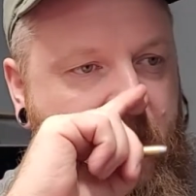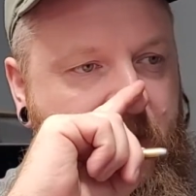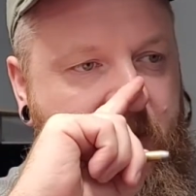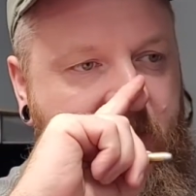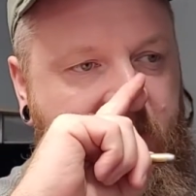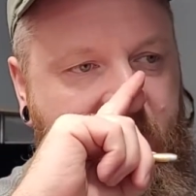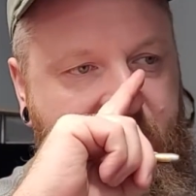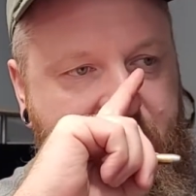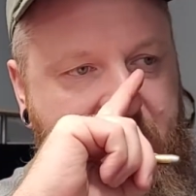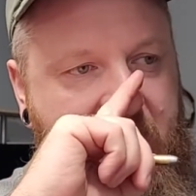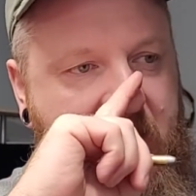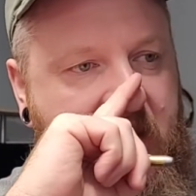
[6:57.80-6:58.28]

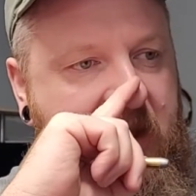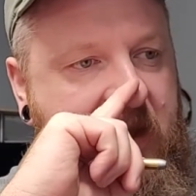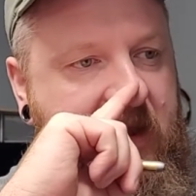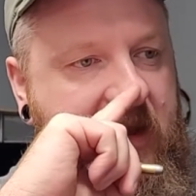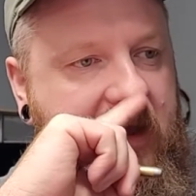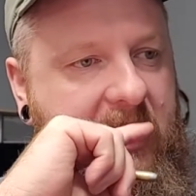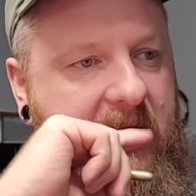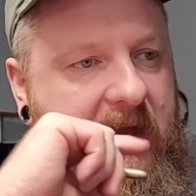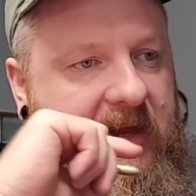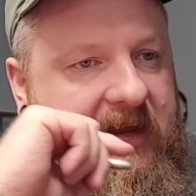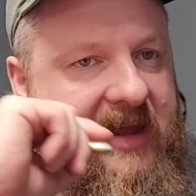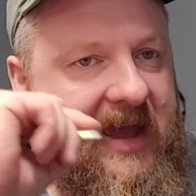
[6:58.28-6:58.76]
of
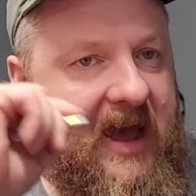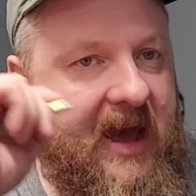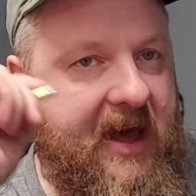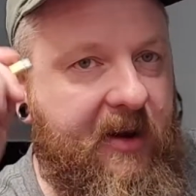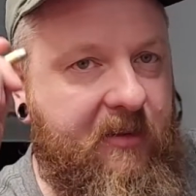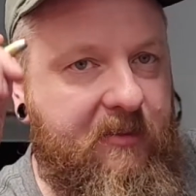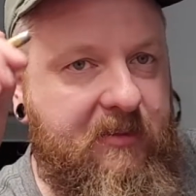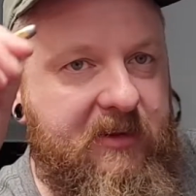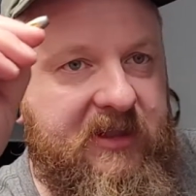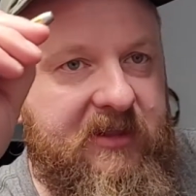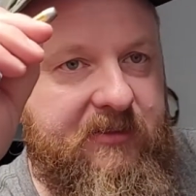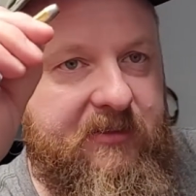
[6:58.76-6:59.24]
my
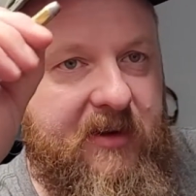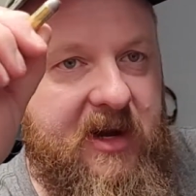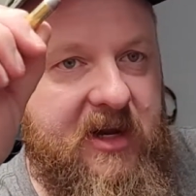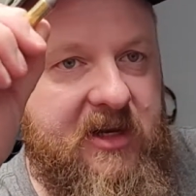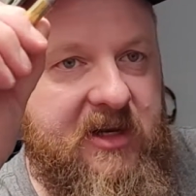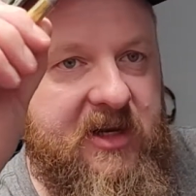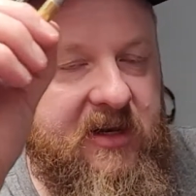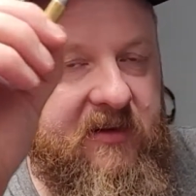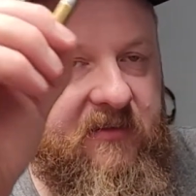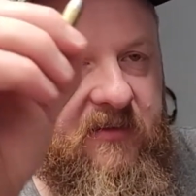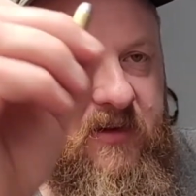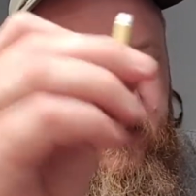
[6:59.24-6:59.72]
Cattlemen's, my
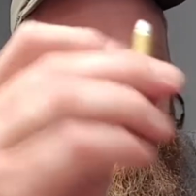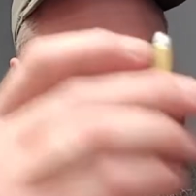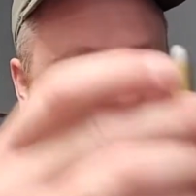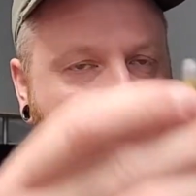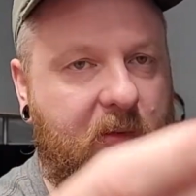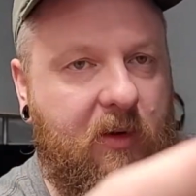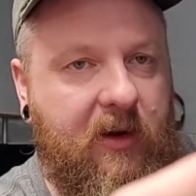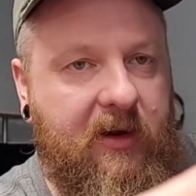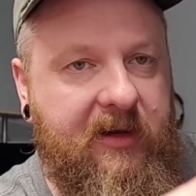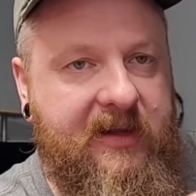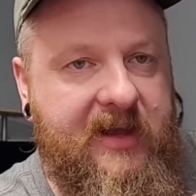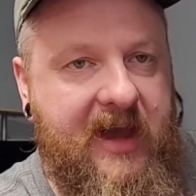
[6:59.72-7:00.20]

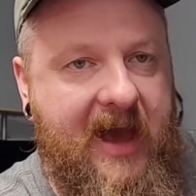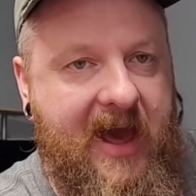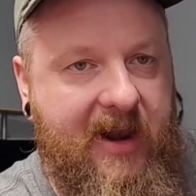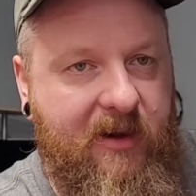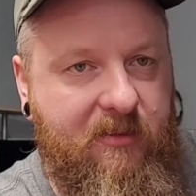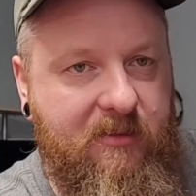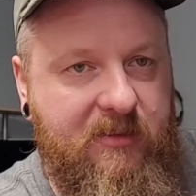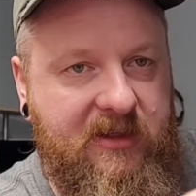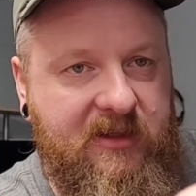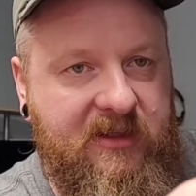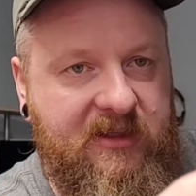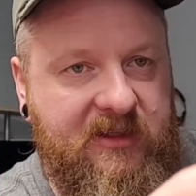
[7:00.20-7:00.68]
1851
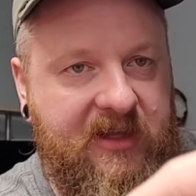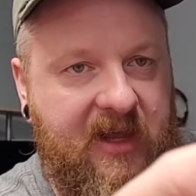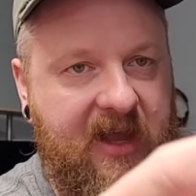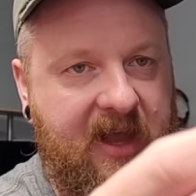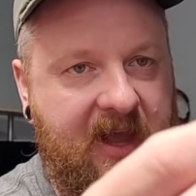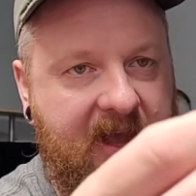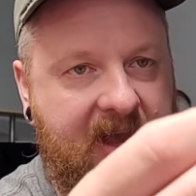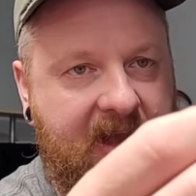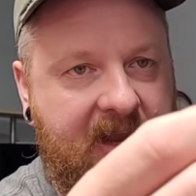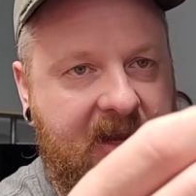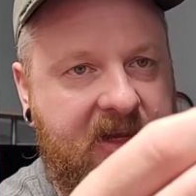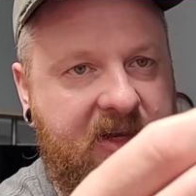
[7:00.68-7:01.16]
Cattlemen's,
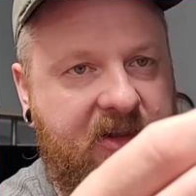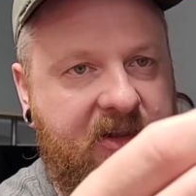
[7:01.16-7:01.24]
and